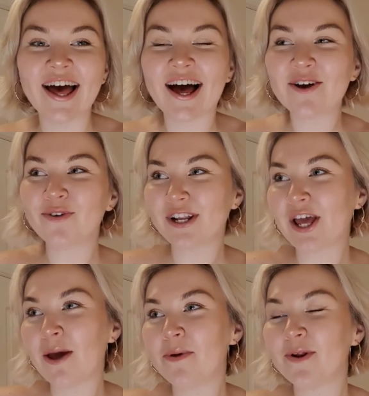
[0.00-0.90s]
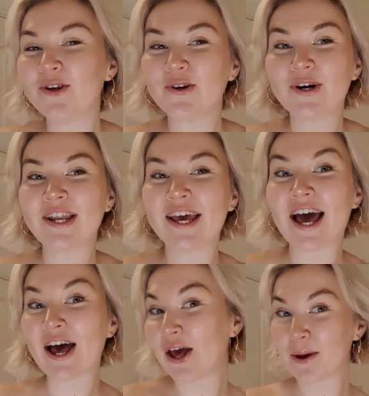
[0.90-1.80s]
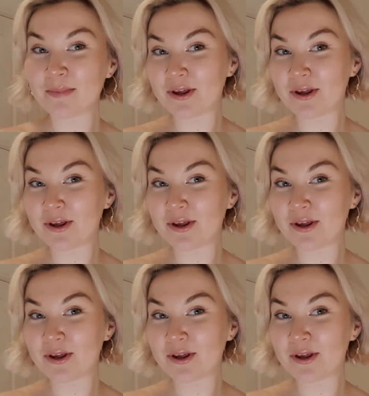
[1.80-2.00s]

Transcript: I really hope you enjoyed it. I hope